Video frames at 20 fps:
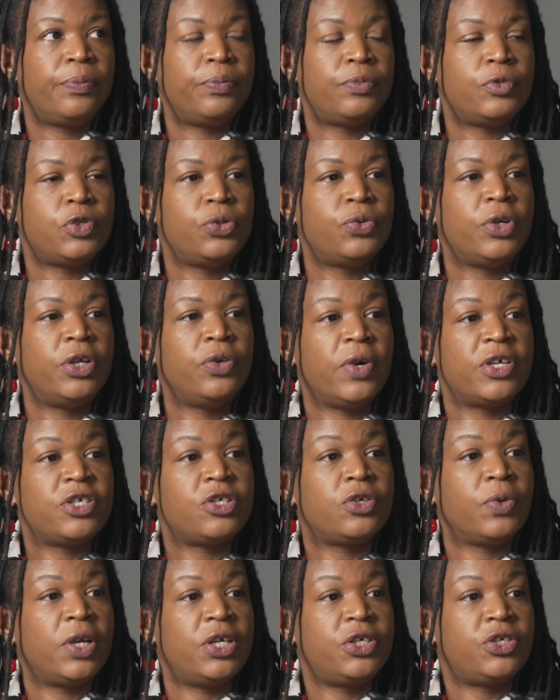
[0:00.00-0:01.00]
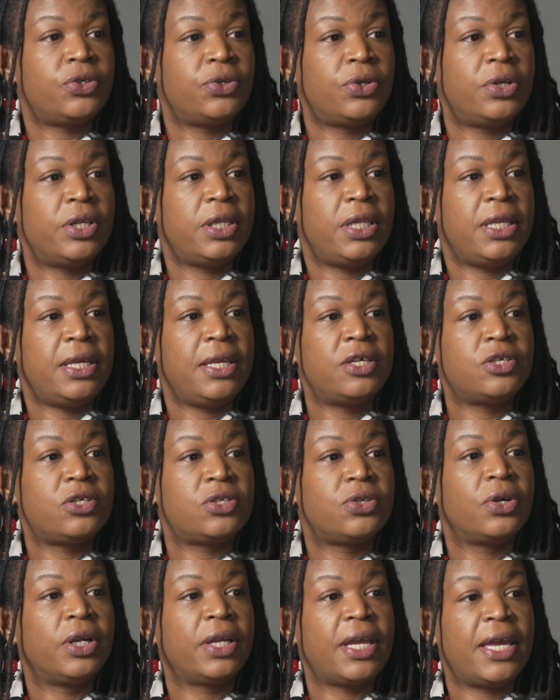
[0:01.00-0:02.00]
doing restoration on the
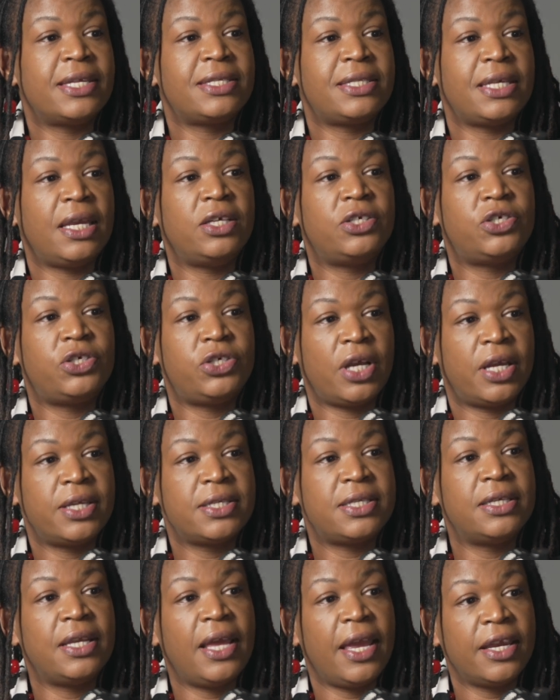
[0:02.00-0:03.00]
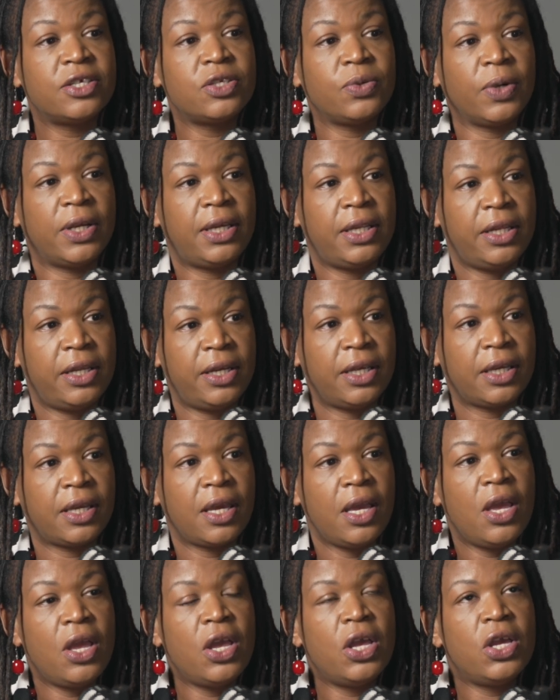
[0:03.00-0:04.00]
historic S.H. Johnson X-ray Clinic.
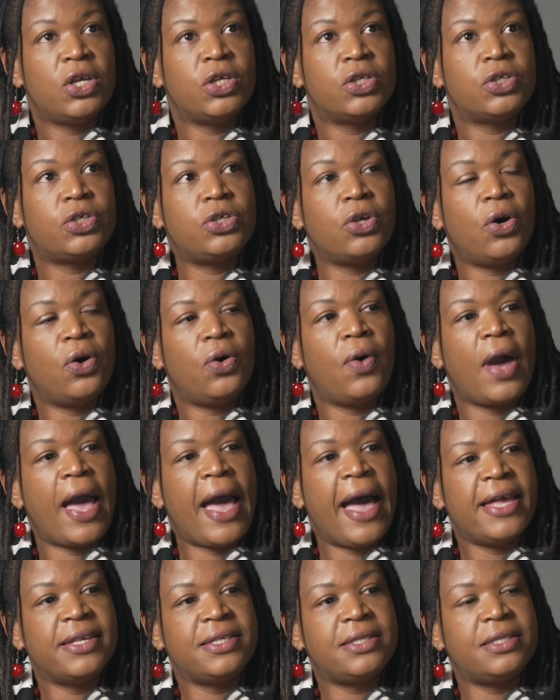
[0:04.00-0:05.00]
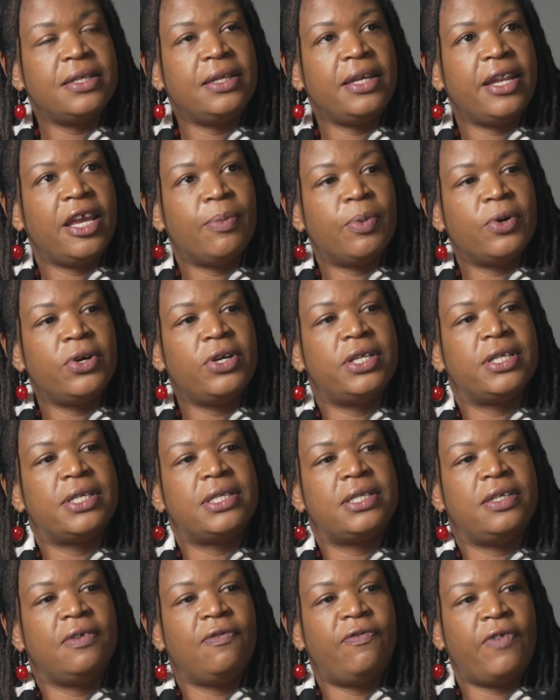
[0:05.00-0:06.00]
So as the neighborhood
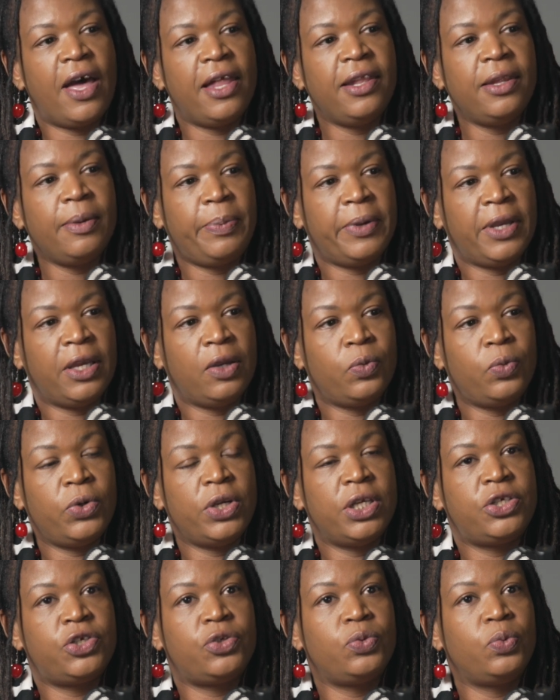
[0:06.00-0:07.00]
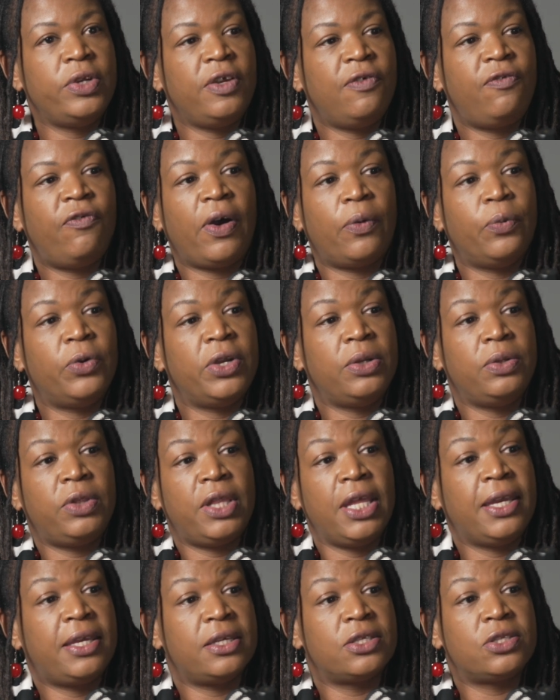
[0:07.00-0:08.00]
is developing, which we
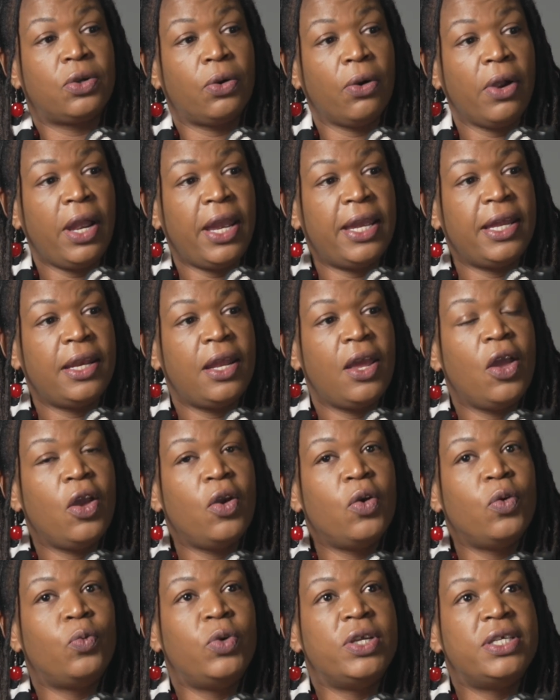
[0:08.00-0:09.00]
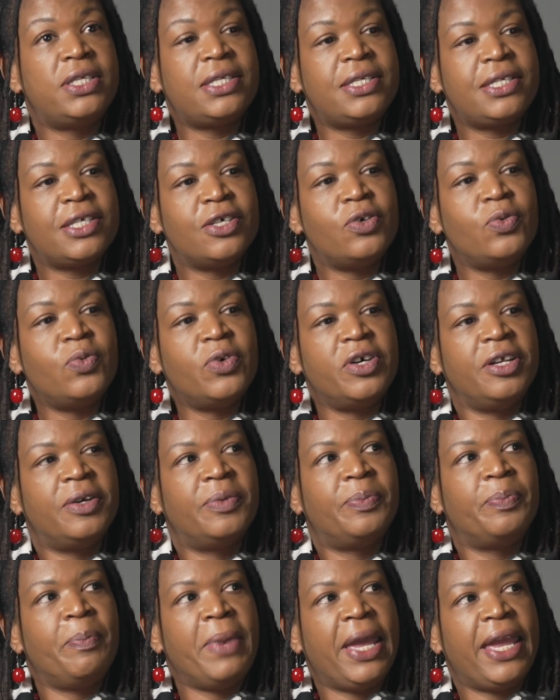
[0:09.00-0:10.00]
think is great, we still want
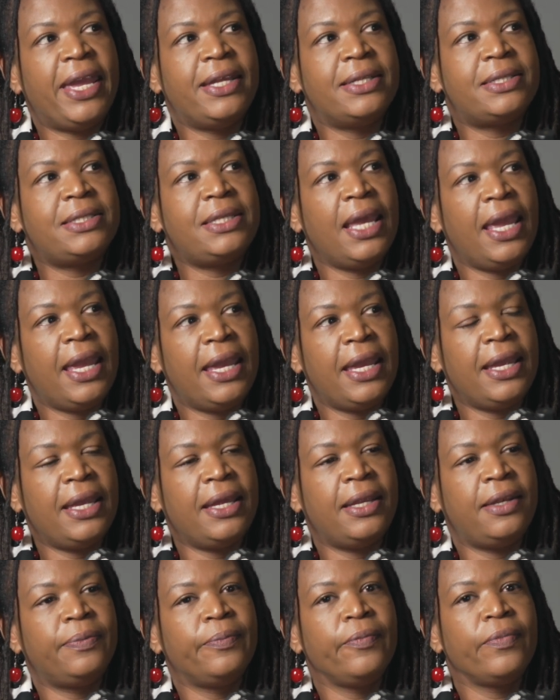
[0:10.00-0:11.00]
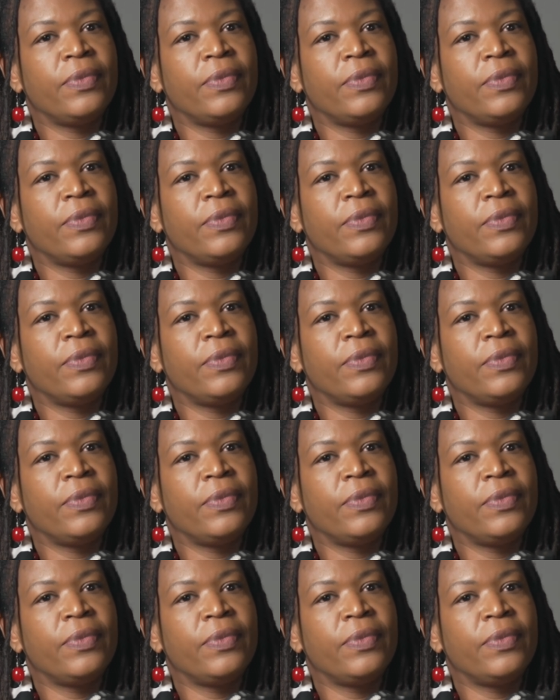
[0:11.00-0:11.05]
to maintain